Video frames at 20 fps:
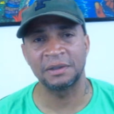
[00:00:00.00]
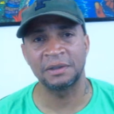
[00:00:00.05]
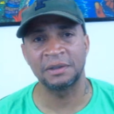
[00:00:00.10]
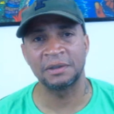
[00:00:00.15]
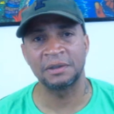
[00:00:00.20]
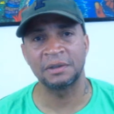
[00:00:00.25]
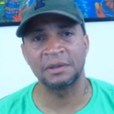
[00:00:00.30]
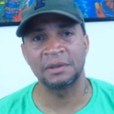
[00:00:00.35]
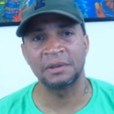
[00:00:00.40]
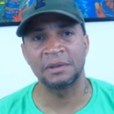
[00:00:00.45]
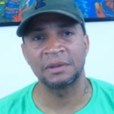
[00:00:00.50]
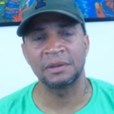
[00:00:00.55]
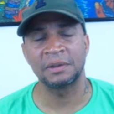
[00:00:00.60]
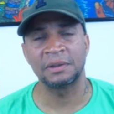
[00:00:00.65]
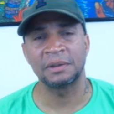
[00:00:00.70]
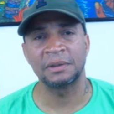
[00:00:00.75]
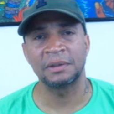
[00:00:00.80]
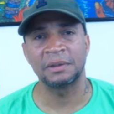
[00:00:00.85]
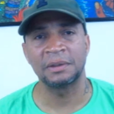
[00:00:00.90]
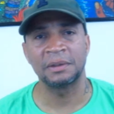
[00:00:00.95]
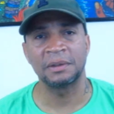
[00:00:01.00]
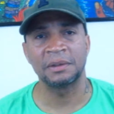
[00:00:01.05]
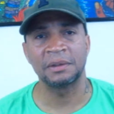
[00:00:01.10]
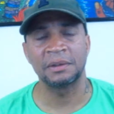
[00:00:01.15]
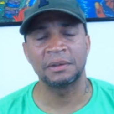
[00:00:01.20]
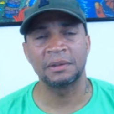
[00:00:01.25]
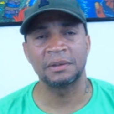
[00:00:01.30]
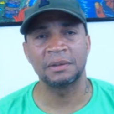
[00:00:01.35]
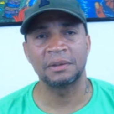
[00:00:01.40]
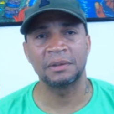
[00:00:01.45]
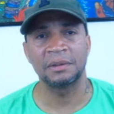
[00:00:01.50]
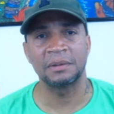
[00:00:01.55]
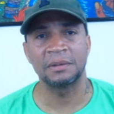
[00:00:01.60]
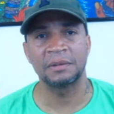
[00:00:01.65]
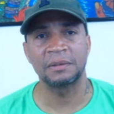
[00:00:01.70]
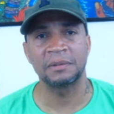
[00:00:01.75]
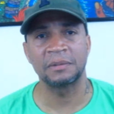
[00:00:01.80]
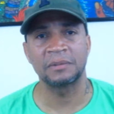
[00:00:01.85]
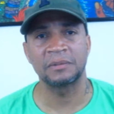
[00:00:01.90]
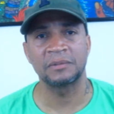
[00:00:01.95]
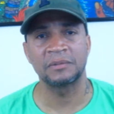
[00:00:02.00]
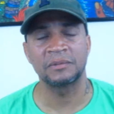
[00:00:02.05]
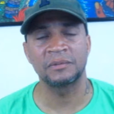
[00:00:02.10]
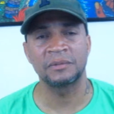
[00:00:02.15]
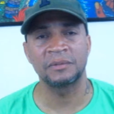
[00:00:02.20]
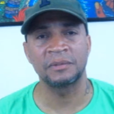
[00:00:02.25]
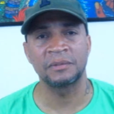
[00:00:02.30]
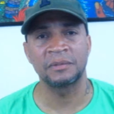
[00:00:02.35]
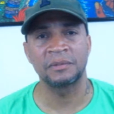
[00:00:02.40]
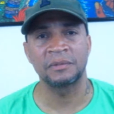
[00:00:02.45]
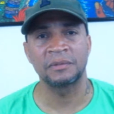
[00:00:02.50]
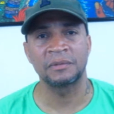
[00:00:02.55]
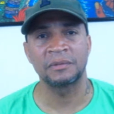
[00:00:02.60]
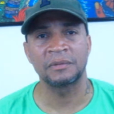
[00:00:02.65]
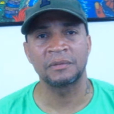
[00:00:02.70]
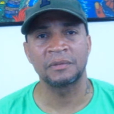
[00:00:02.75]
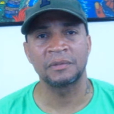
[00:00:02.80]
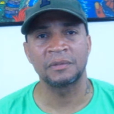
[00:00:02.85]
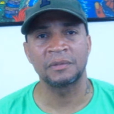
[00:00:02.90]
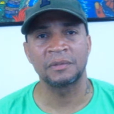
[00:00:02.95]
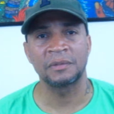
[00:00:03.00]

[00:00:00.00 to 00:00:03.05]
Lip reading: No one is speaking in this clip.